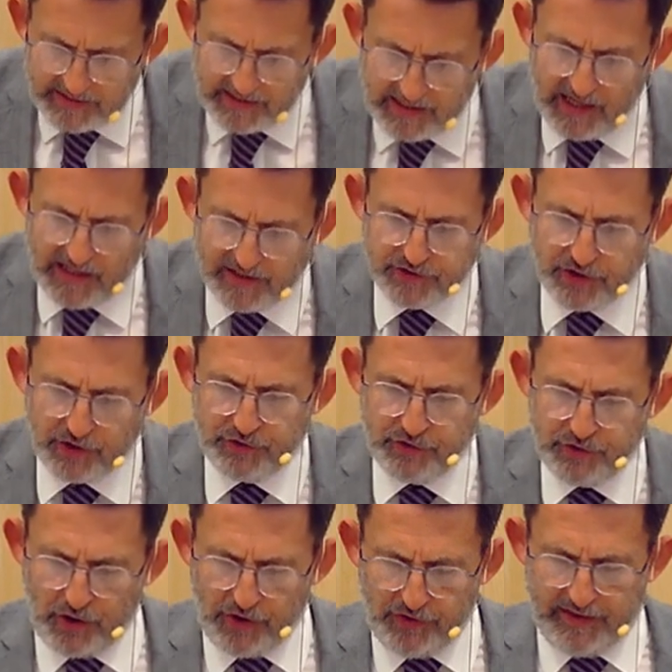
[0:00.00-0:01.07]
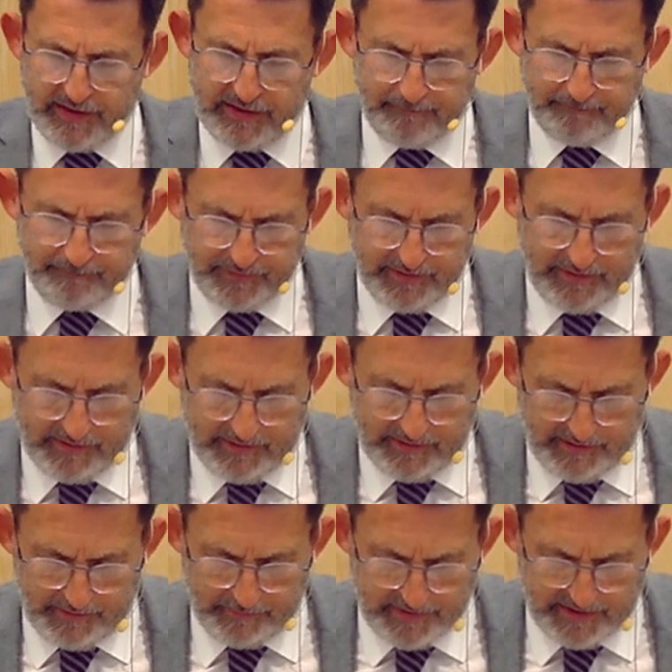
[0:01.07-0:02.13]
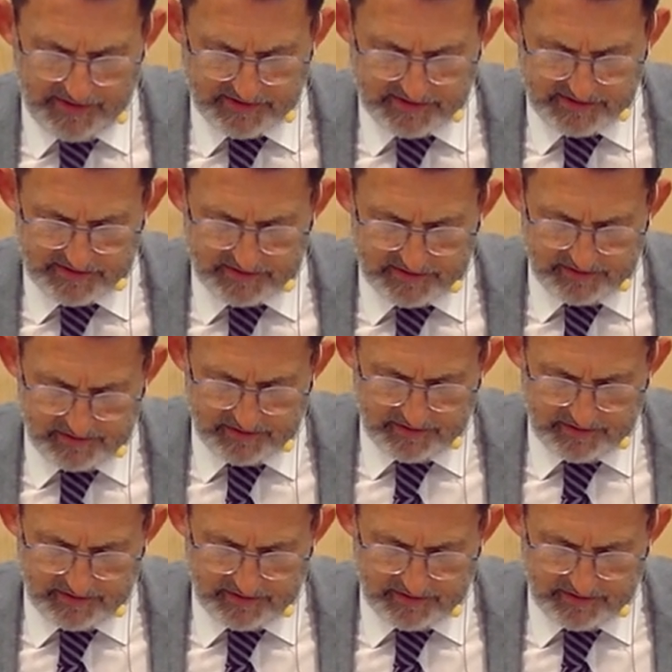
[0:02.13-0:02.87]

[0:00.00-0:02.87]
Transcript: hath done nothing amiss.